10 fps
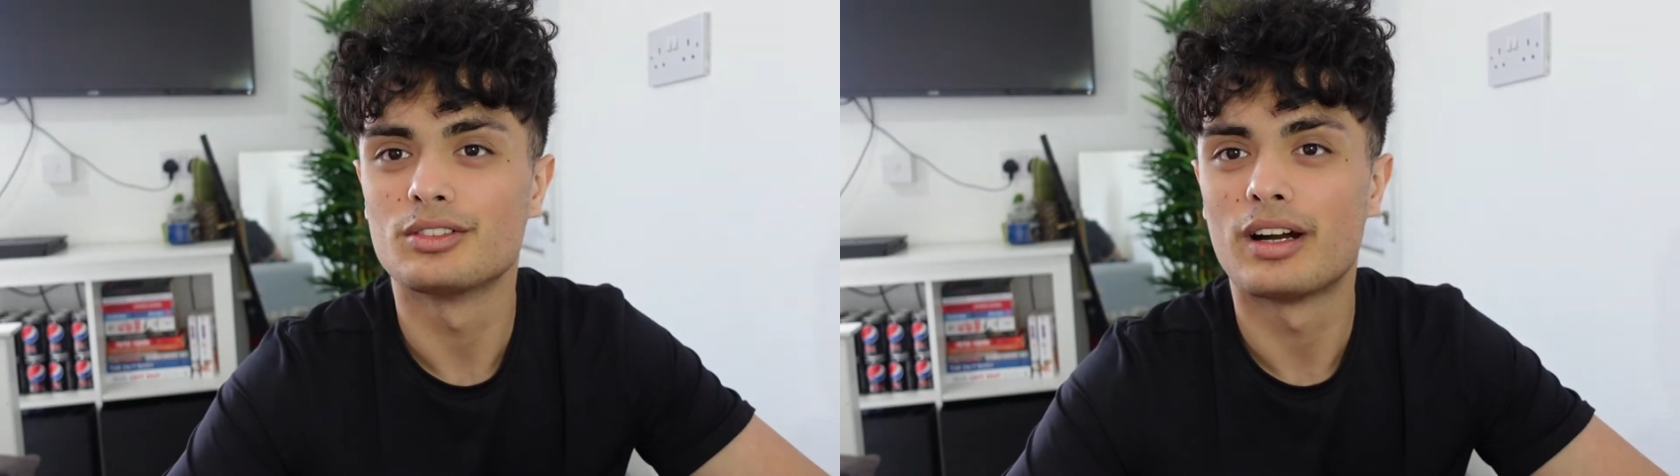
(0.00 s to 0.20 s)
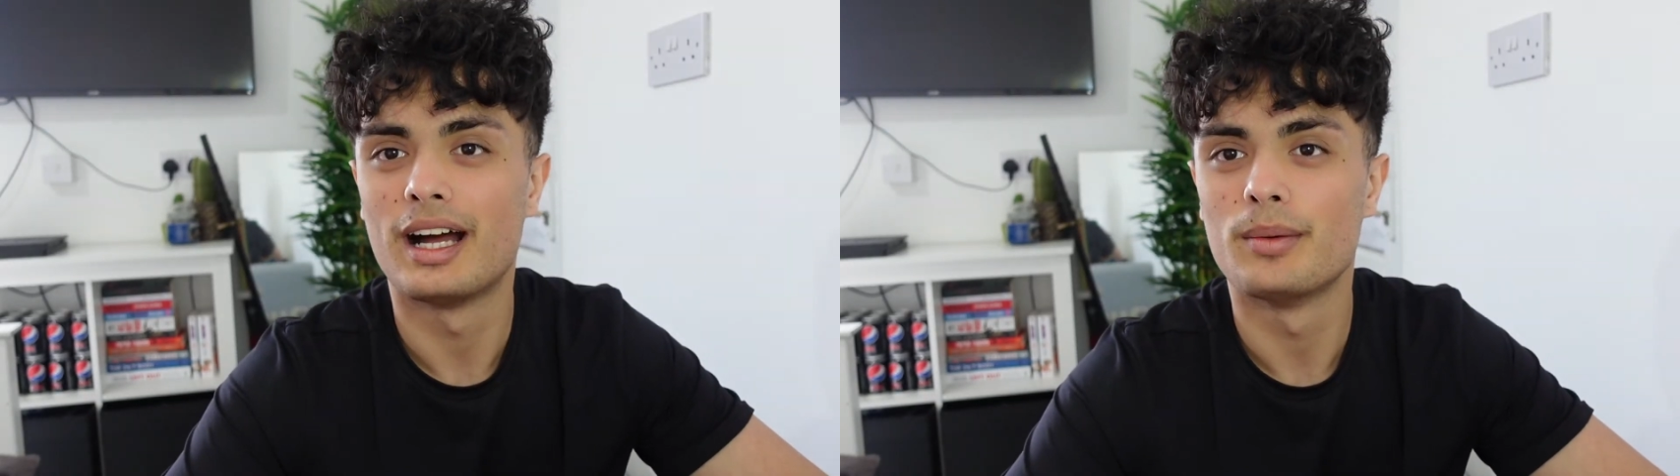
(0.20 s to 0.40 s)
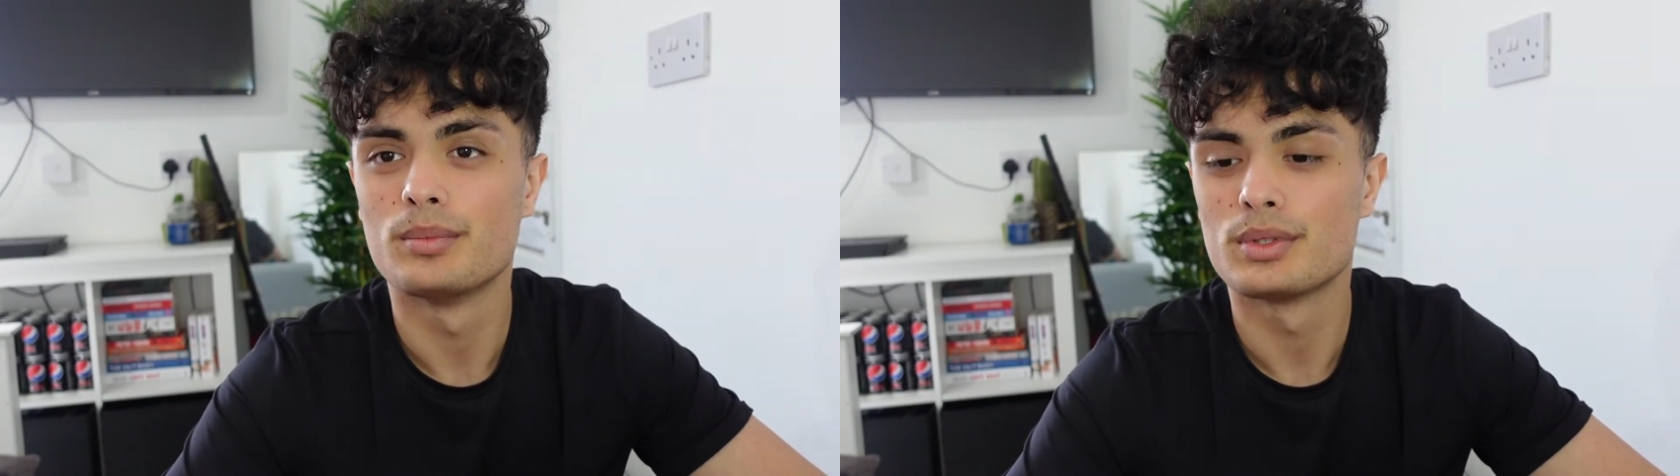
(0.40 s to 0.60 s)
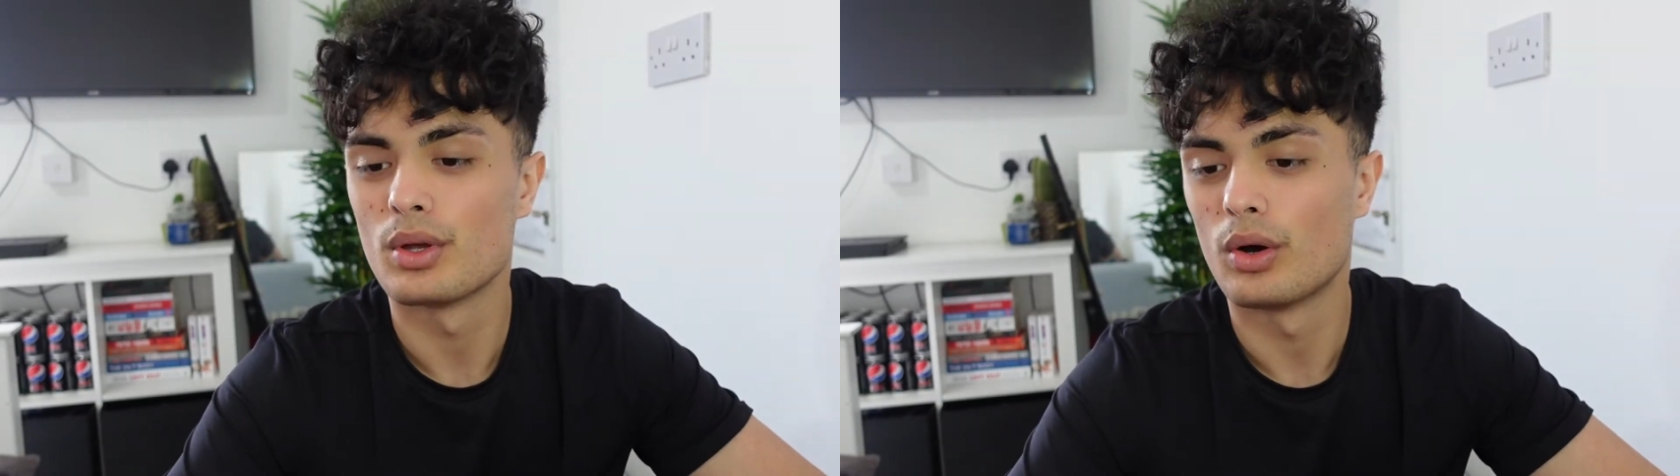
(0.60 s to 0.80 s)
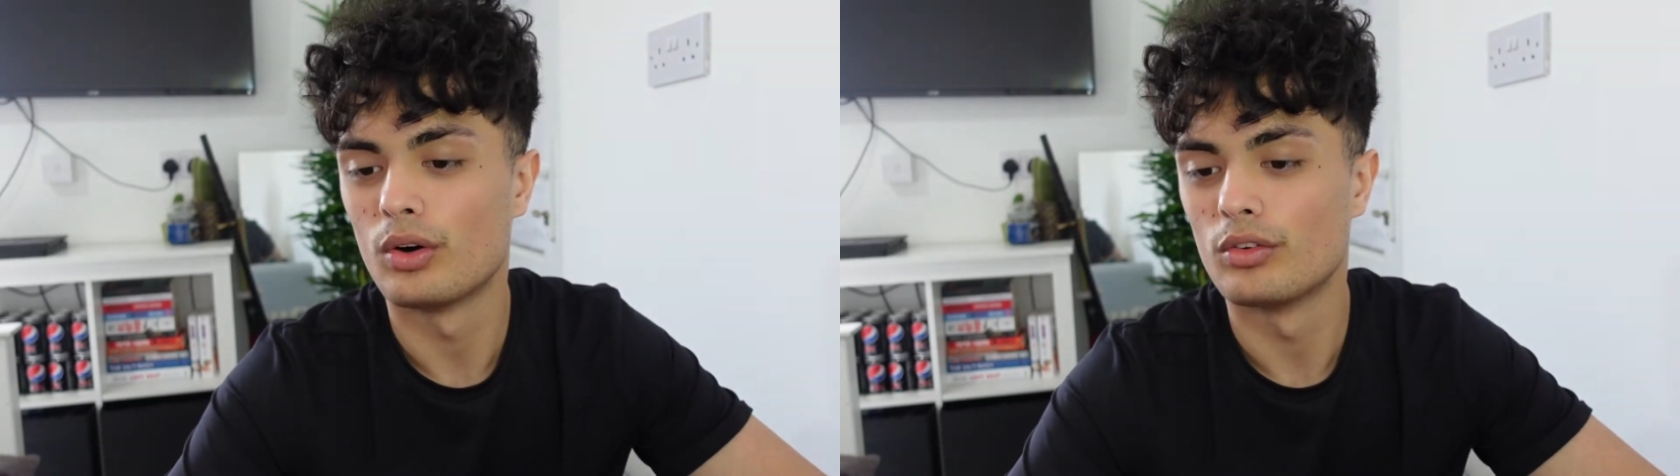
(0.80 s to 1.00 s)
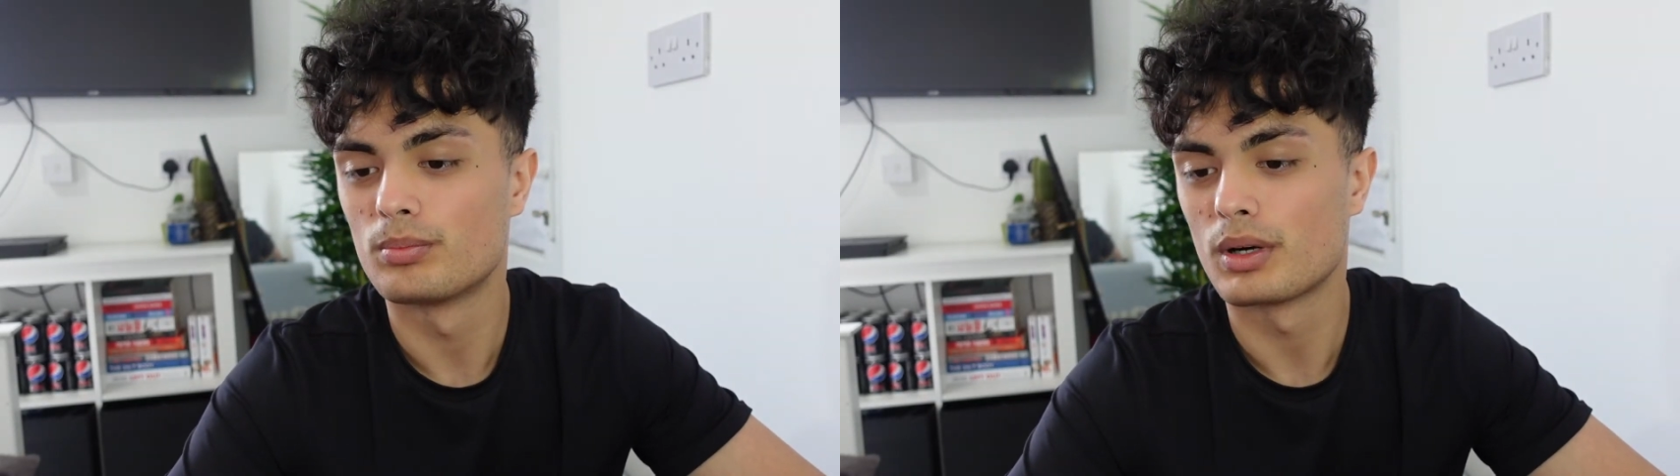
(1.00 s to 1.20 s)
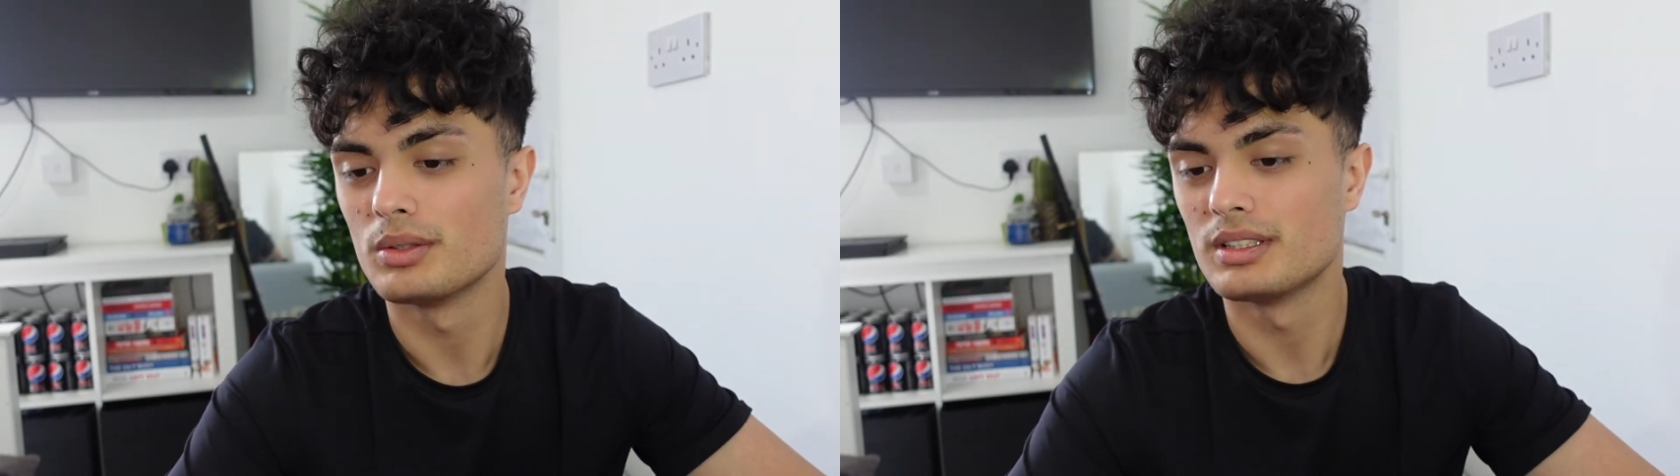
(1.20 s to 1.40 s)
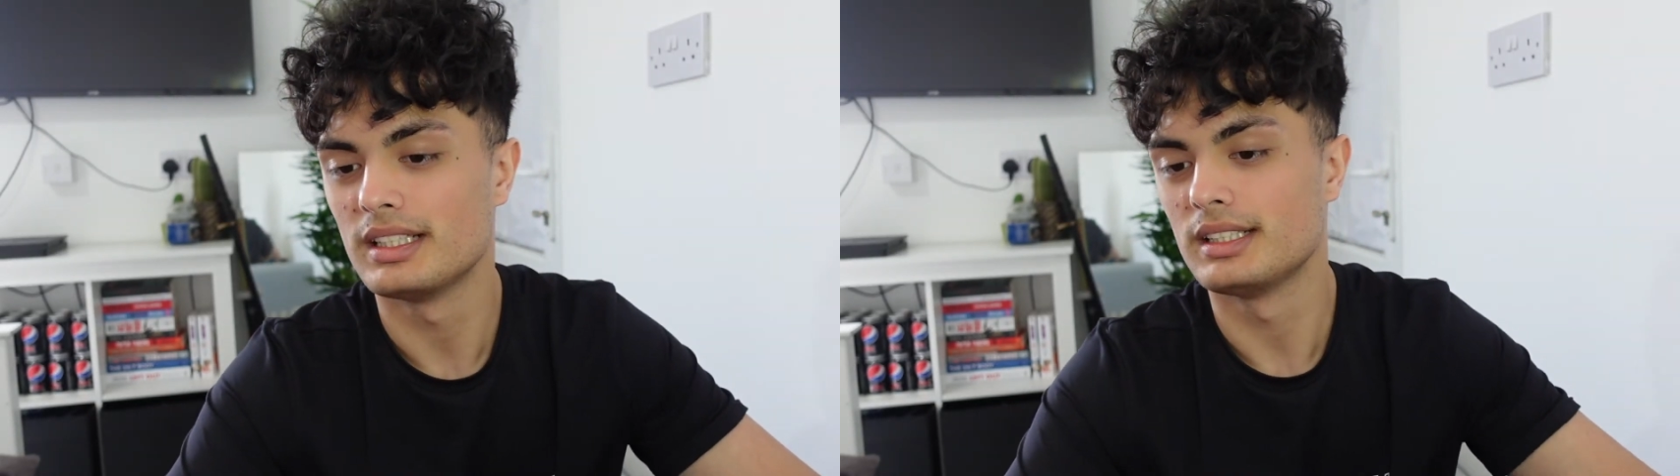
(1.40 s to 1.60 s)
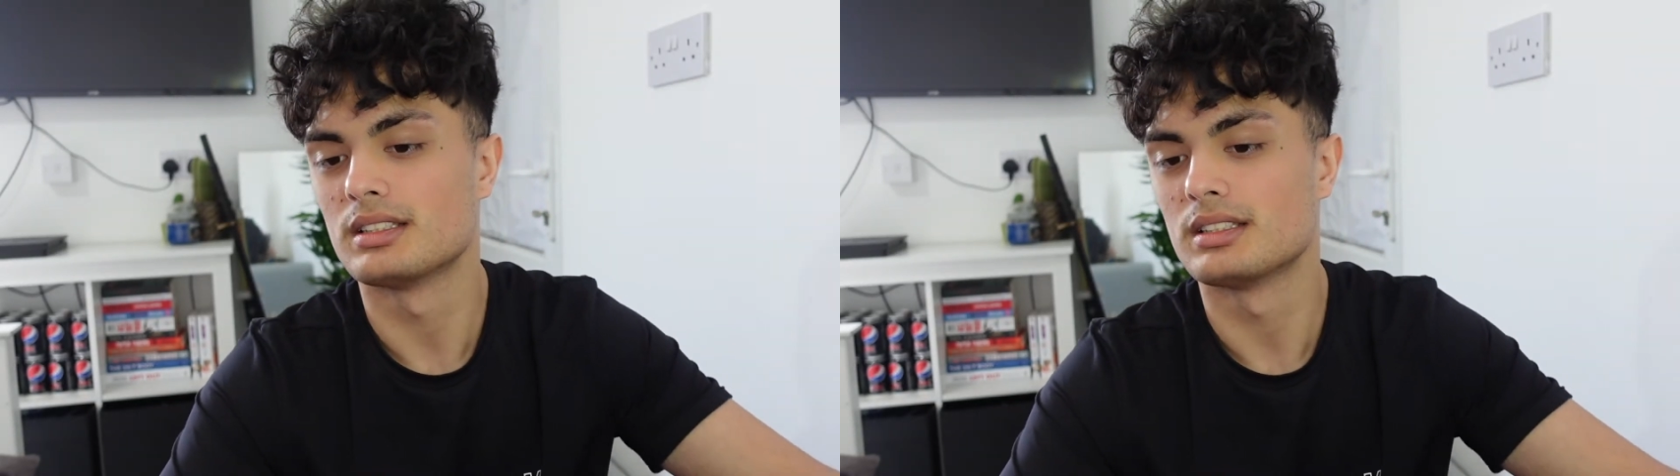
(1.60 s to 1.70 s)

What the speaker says: grams of protein,